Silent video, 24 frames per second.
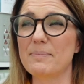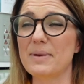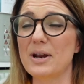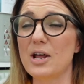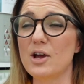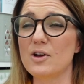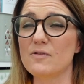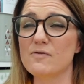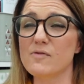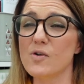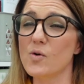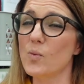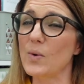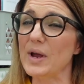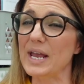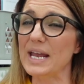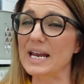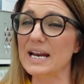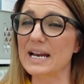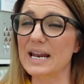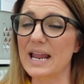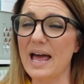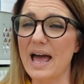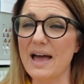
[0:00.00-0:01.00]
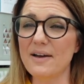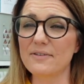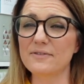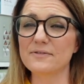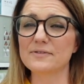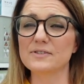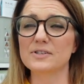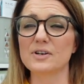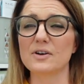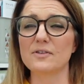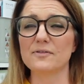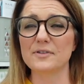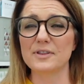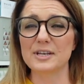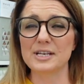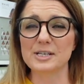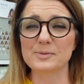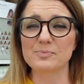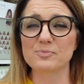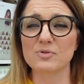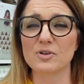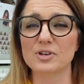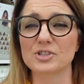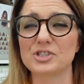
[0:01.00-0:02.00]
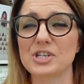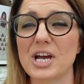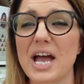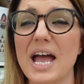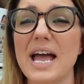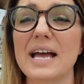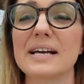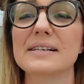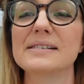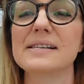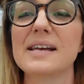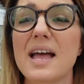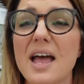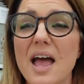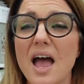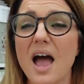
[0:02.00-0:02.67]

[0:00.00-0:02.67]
bit over a week left for this project